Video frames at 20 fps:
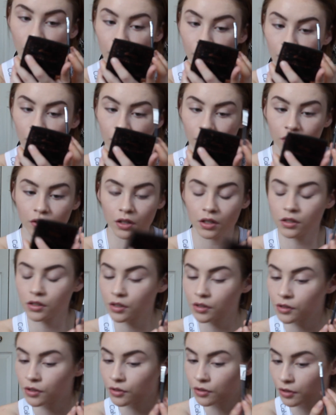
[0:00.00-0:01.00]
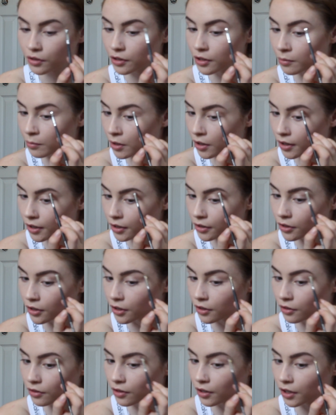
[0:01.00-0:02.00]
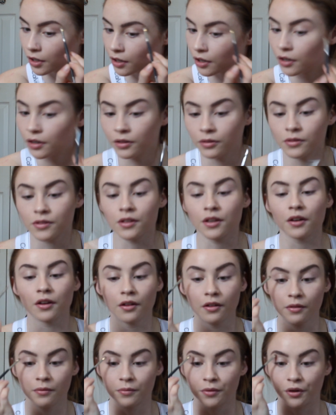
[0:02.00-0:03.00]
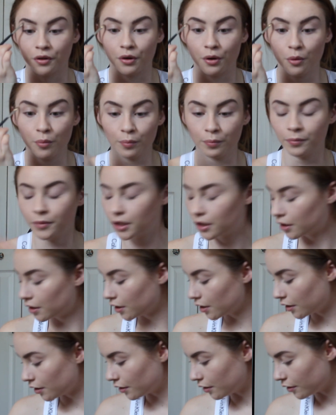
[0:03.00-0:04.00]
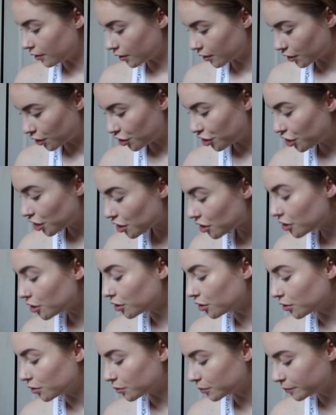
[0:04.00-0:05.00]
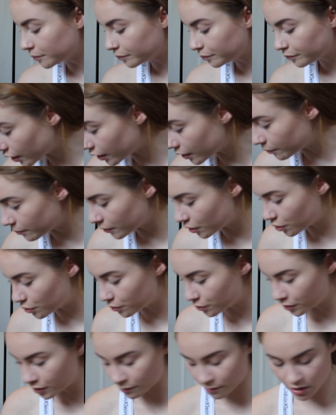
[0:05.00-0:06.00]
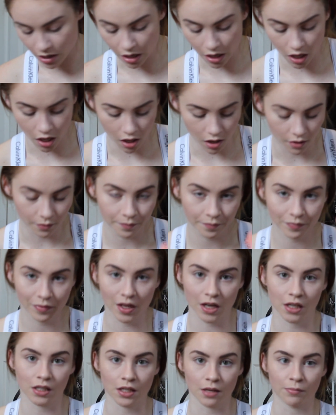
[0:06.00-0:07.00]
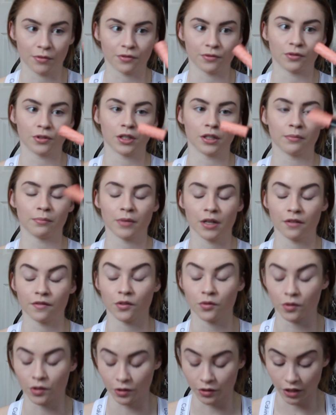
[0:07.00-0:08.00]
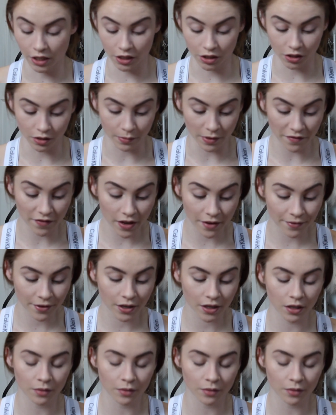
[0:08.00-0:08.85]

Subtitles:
Oh, that's such a dirty mirror. I tried to look at it and I was like, oh, nope. Cute. And use my, like I said before, Benefit Roller Lash is my favorite.